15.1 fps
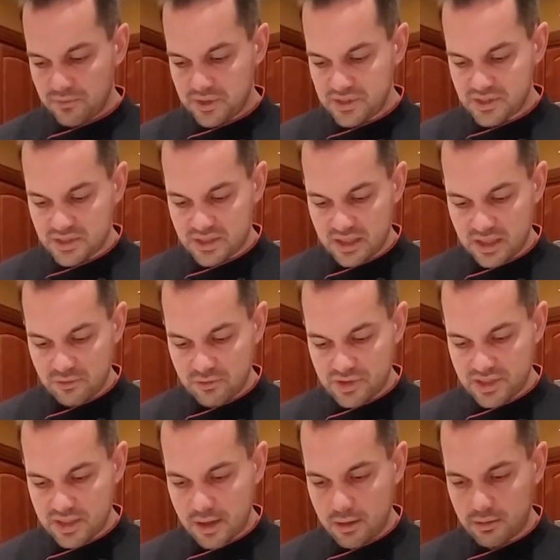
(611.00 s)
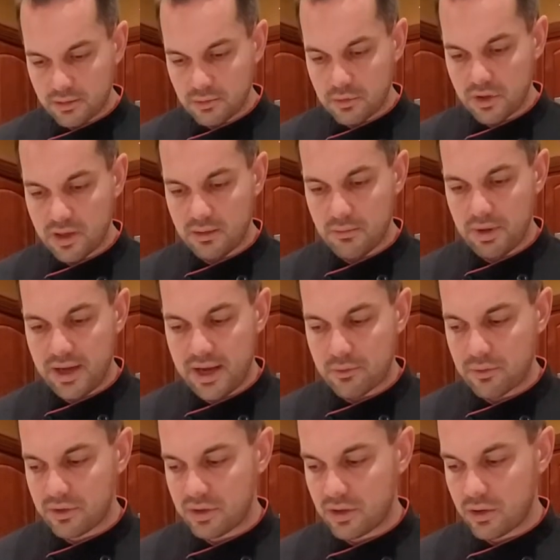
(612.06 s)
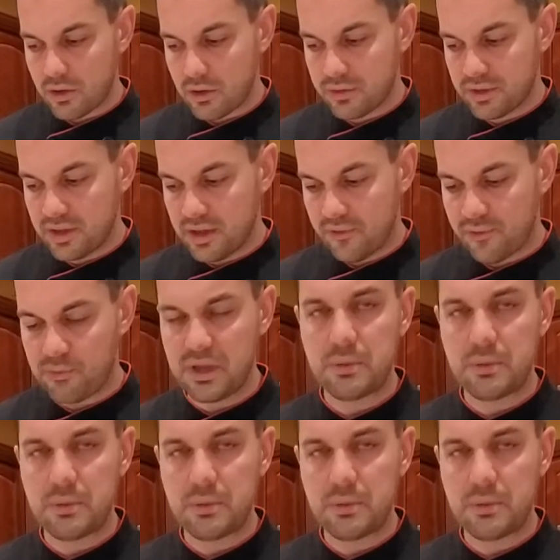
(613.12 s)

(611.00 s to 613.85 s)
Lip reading: This is the end result. We'll come back when they're cold enough,